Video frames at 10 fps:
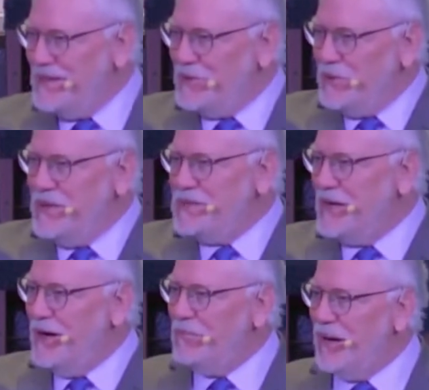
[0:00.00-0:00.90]
reach
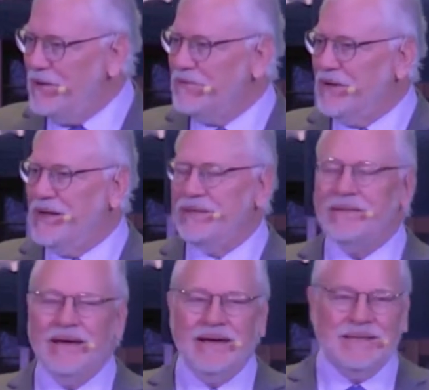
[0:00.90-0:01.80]
out by faith,
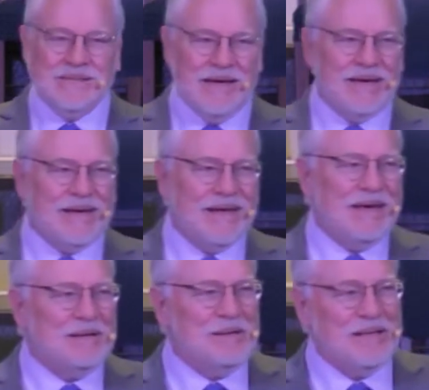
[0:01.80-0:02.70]
take it
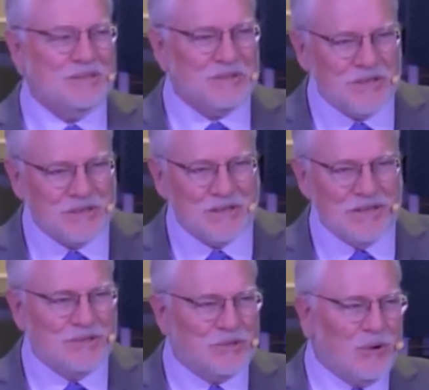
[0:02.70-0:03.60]
in, and just
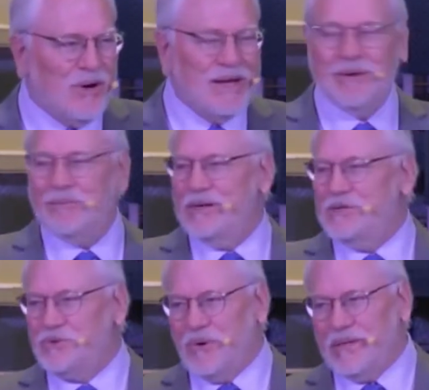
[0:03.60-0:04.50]
enjoy it and
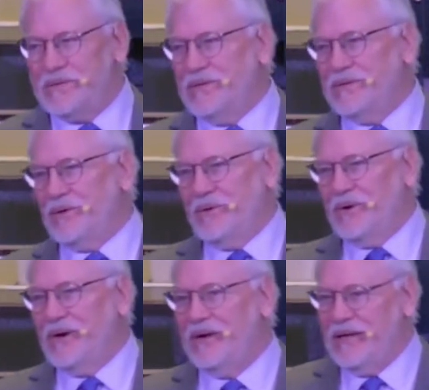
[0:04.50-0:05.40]
rejoice in the
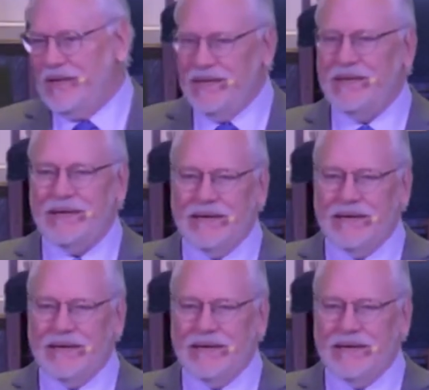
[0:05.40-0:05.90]
Lord. He